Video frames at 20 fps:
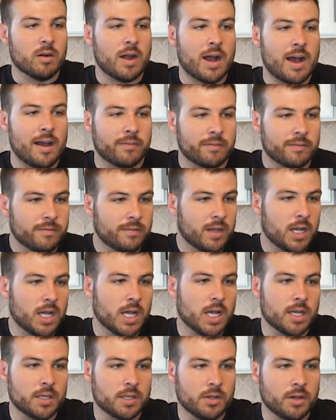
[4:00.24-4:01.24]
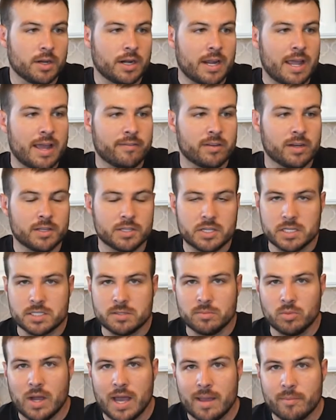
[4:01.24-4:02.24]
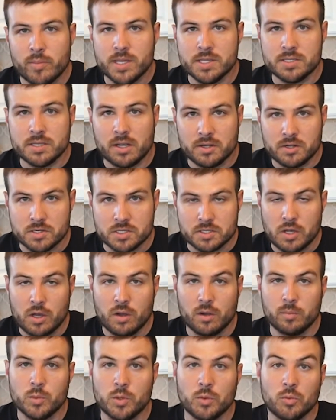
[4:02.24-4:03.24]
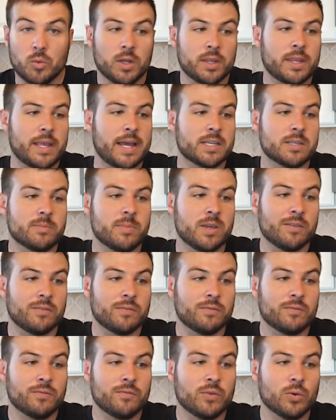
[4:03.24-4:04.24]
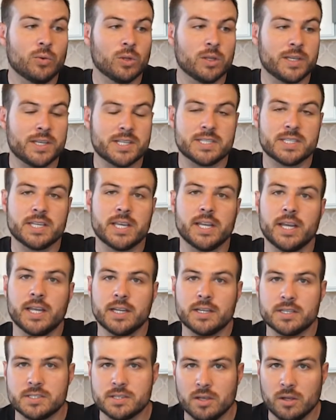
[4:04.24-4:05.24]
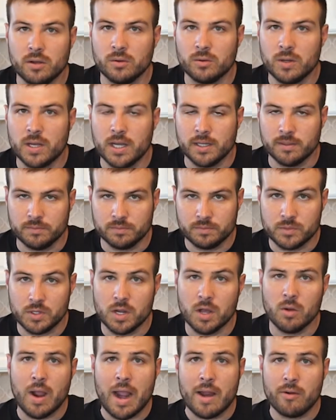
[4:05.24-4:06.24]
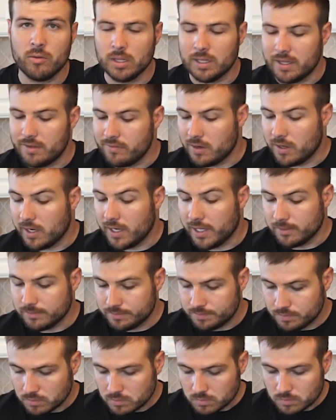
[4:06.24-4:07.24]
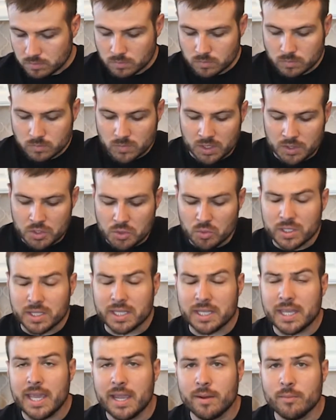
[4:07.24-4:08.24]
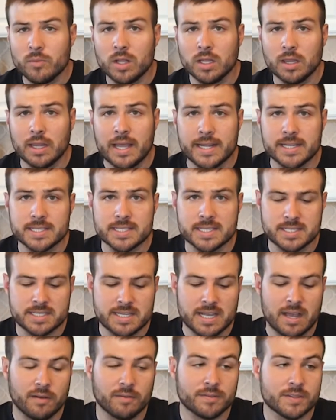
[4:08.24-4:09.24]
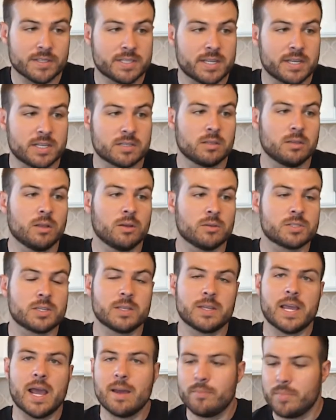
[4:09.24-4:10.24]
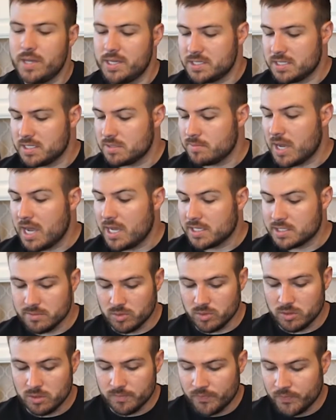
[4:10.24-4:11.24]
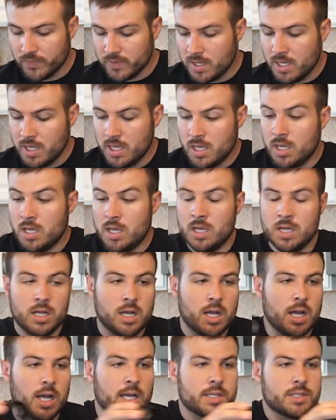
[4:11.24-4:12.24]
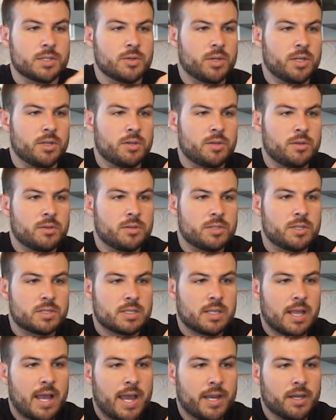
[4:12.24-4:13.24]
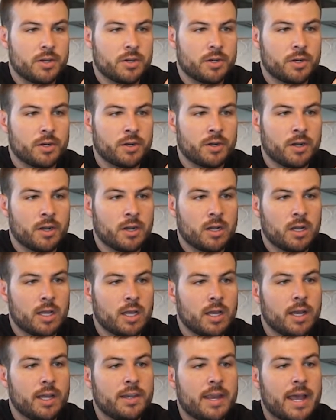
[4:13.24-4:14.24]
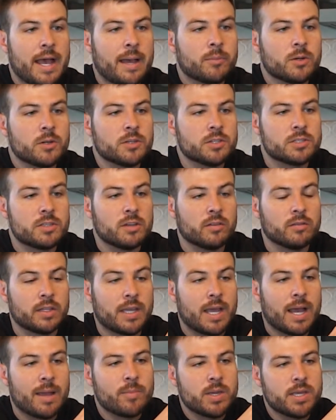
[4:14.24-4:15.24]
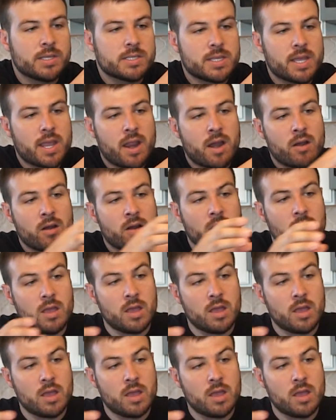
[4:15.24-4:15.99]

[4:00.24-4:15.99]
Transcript: off. You're going to have an adjustable eyepiece on your scope. You want that to be fully seated, so no eye relief on it. You want the camera lens itself to sit as close to the eyepiece as possible. So what you do is you slide your adapter just over the eyepiece there.